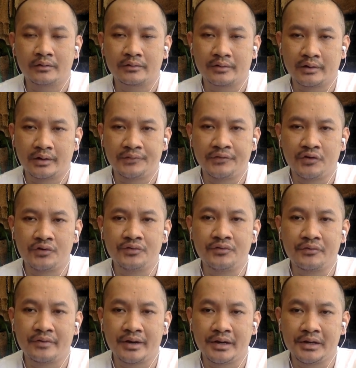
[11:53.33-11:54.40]
Telephone,
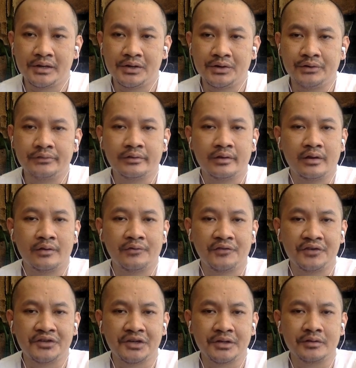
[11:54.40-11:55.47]
radio,
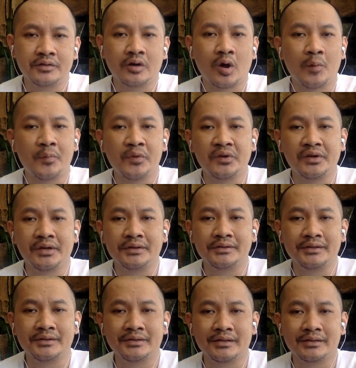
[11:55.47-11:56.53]
television,
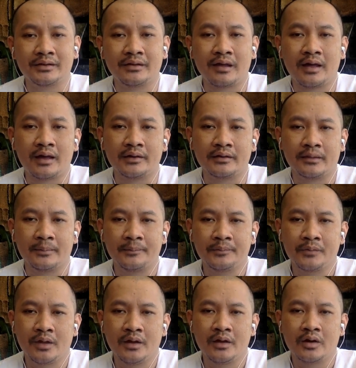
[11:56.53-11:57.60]
communication satellite,
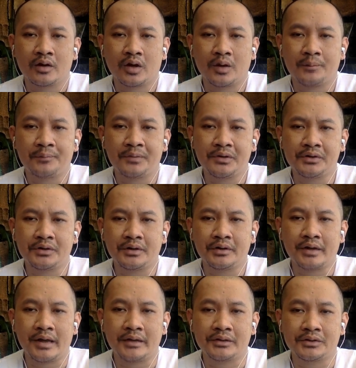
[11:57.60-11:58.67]
computer,
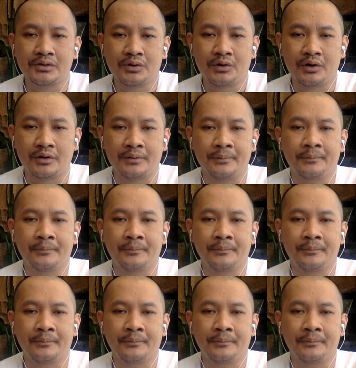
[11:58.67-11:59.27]
and so on.